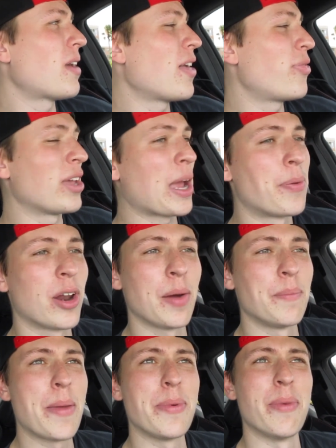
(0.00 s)
think I put
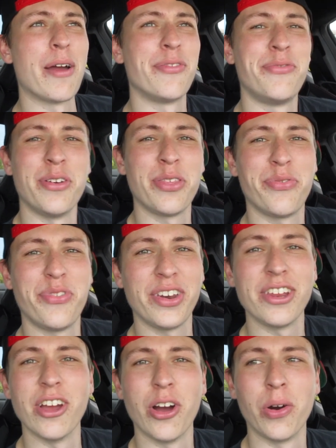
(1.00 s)
up maybe my 5th
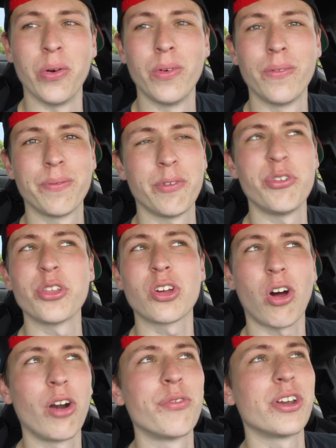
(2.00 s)
video, my 5th
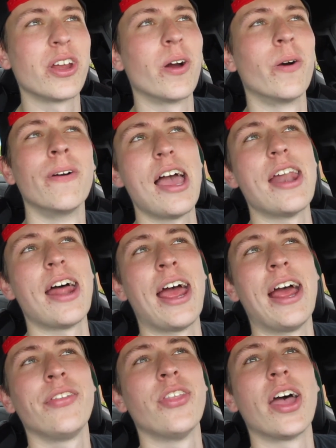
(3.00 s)
car video, and I
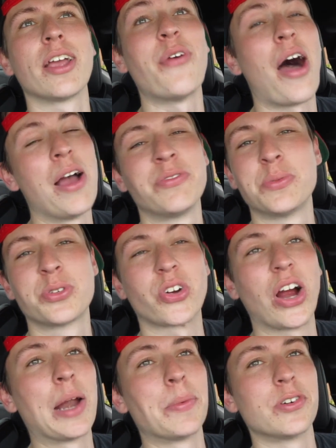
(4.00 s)
had like 5
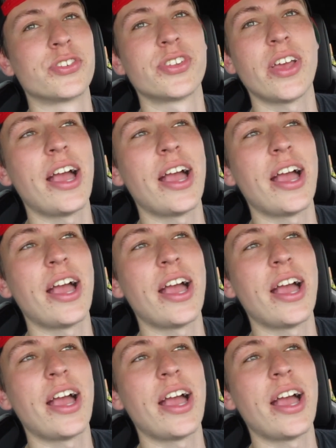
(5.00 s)
subscribers.